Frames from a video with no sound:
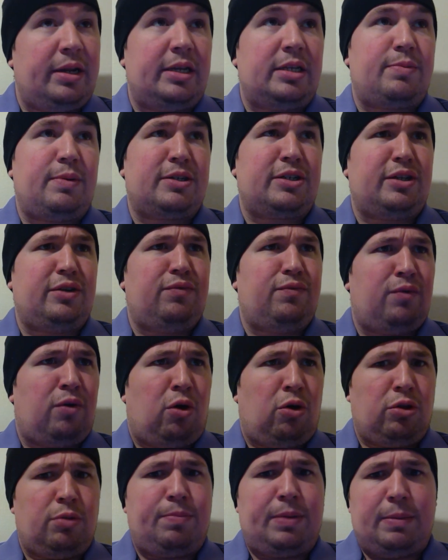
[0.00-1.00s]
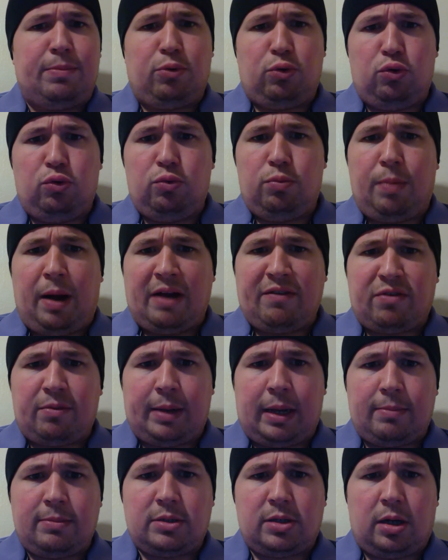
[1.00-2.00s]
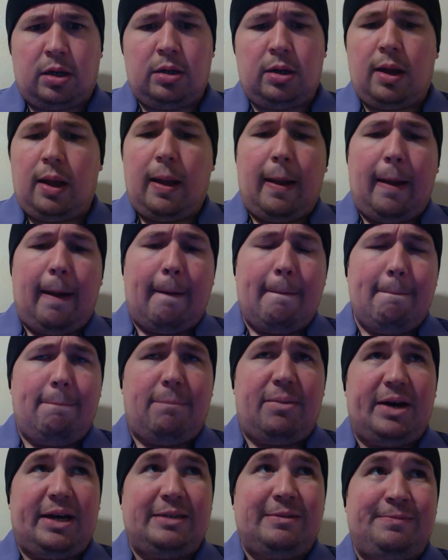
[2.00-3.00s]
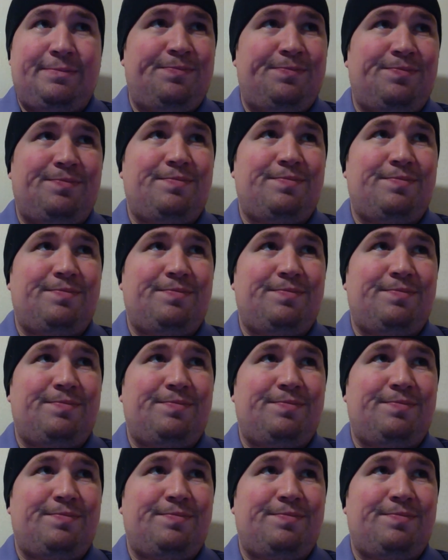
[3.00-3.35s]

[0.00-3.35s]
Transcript: especially all the people who buy from Amazon, but